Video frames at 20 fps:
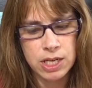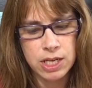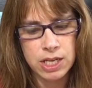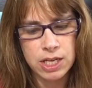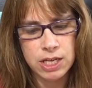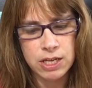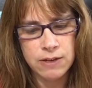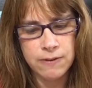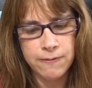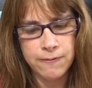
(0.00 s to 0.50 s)

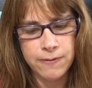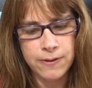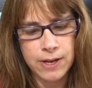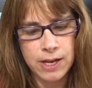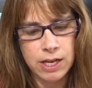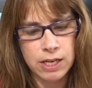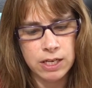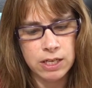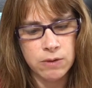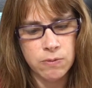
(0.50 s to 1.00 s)
If
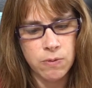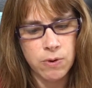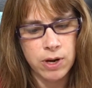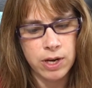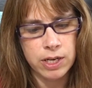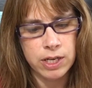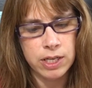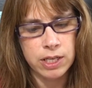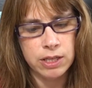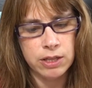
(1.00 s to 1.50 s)

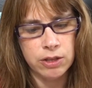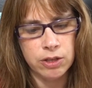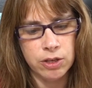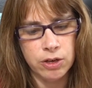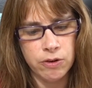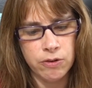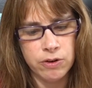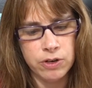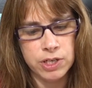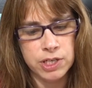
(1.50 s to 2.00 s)
anyone in
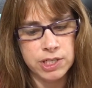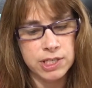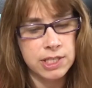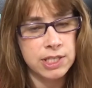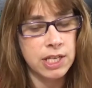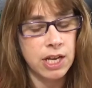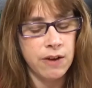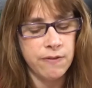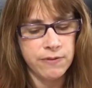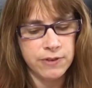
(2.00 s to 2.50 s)
Lyra
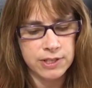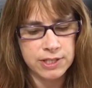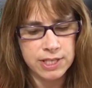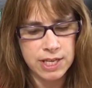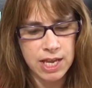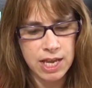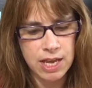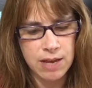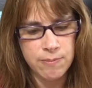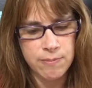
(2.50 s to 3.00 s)
discovers
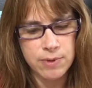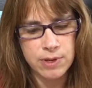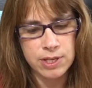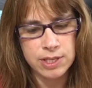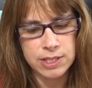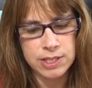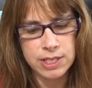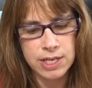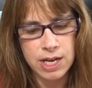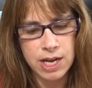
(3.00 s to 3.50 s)
Em
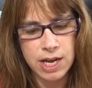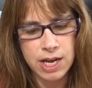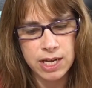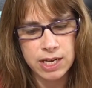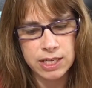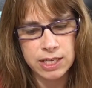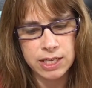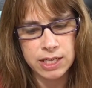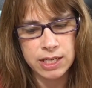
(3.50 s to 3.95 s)
is not